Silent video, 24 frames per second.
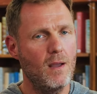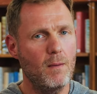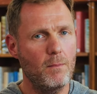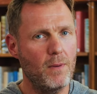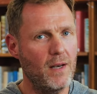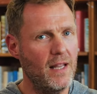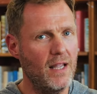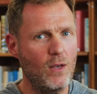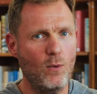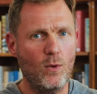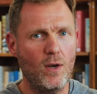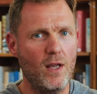
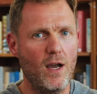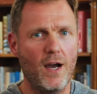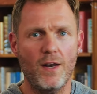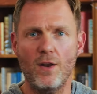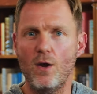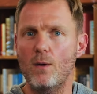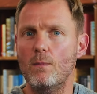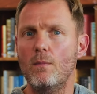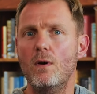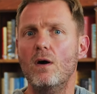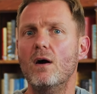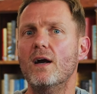But equally, I
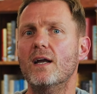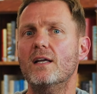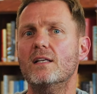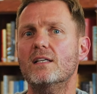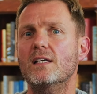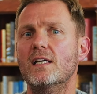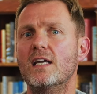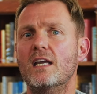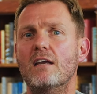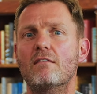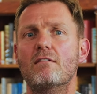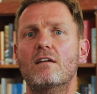don't mind
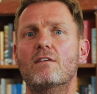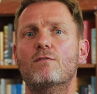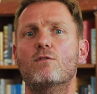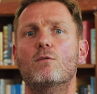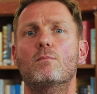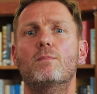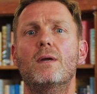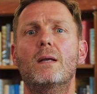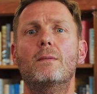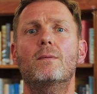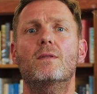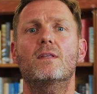hearing
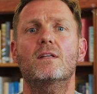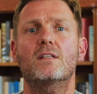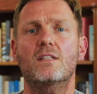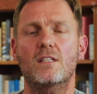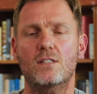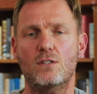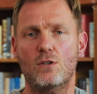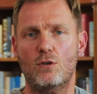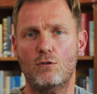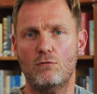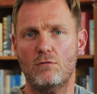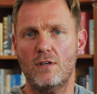from people that
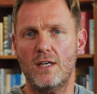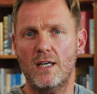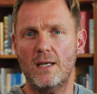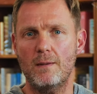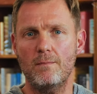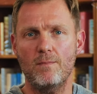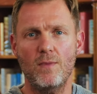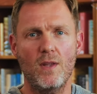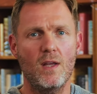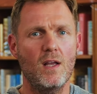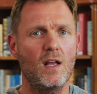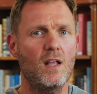disagree.
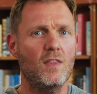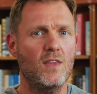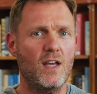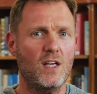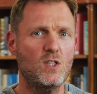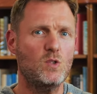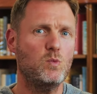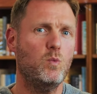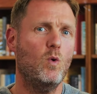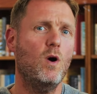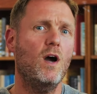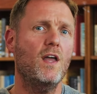
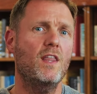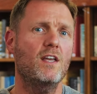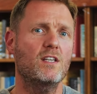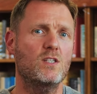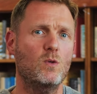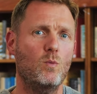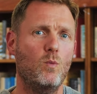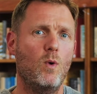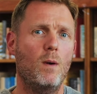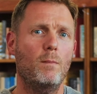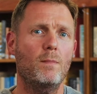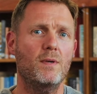That's why there's
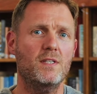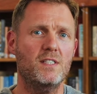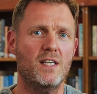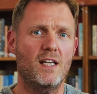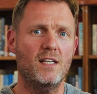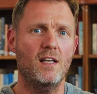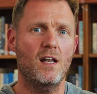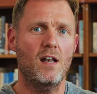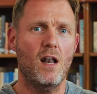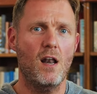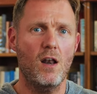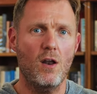a 1%
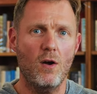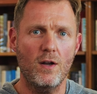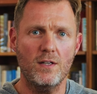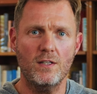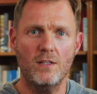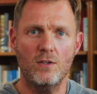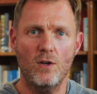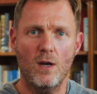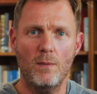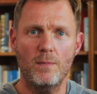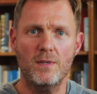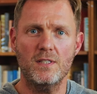and a
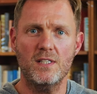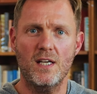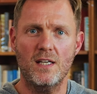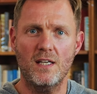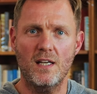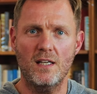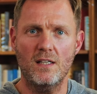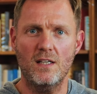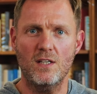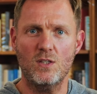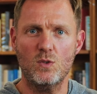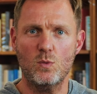99%
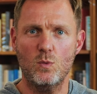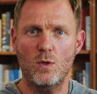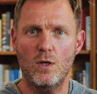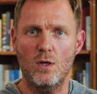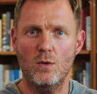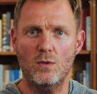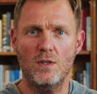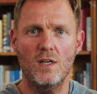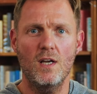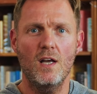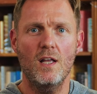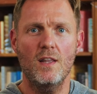in this
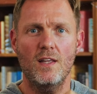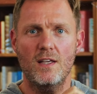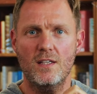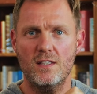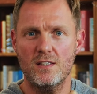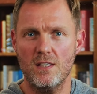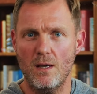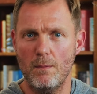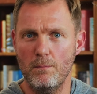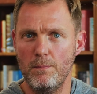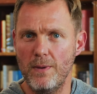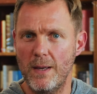world. There's
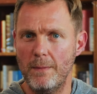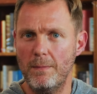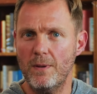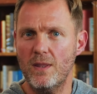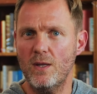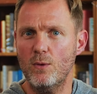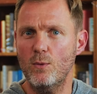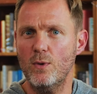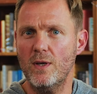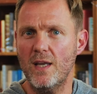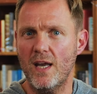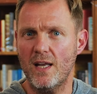some people
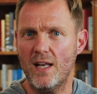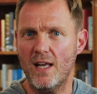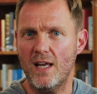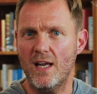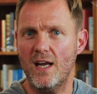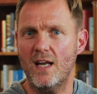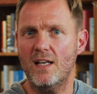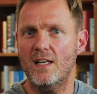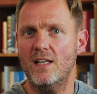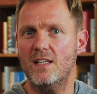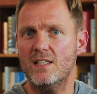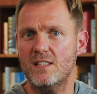that will get it
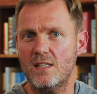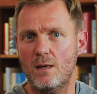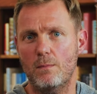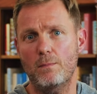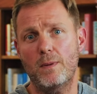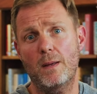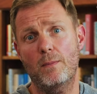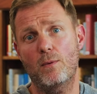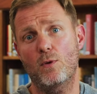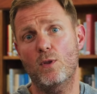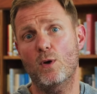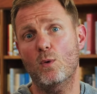and there's some
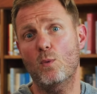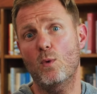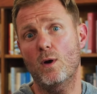people that